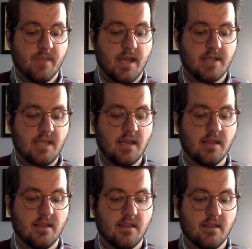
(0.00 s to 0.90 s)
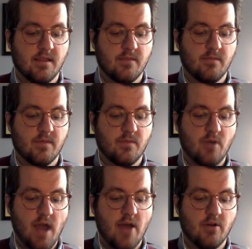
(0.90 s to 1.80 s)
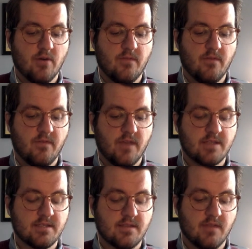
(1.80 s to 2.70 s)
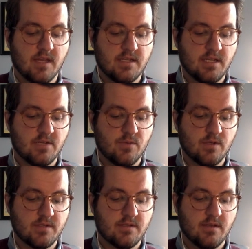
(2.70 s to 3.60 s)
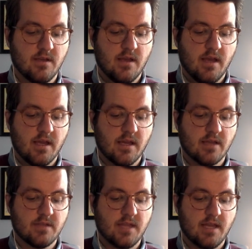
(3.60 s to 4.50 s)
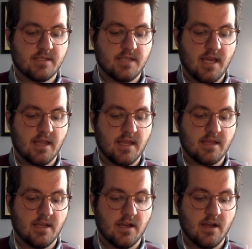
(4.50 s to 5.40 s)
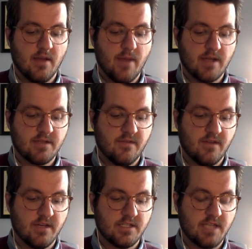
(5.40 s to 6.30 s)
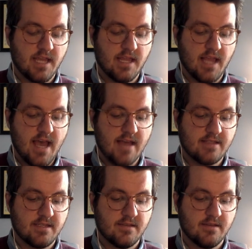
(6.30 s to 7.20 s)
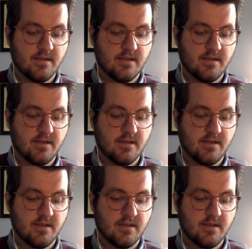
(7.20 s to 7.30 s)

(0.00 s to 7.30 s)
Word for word: I take in the proud, hopeful faces of the unteachables. It goes without saying that they're about to finish dead last.